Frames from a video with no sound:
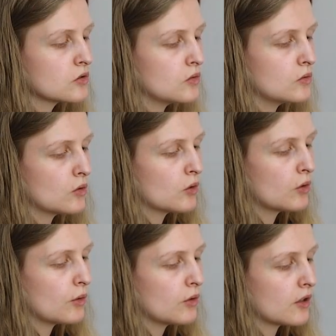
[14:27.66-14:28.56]
To
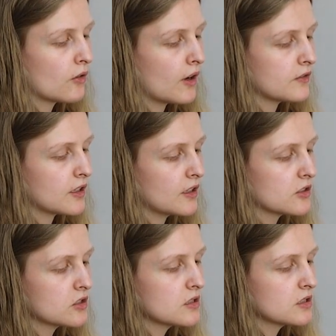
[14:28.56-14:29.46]
quote a crafting
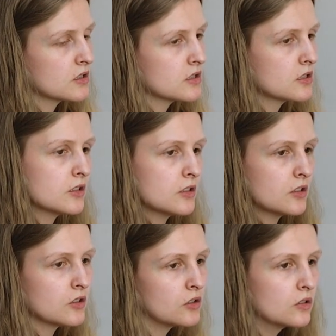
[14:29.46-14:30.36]
legend,
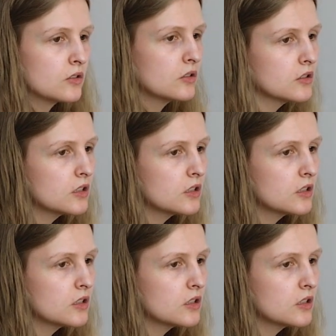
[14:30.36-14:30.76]
good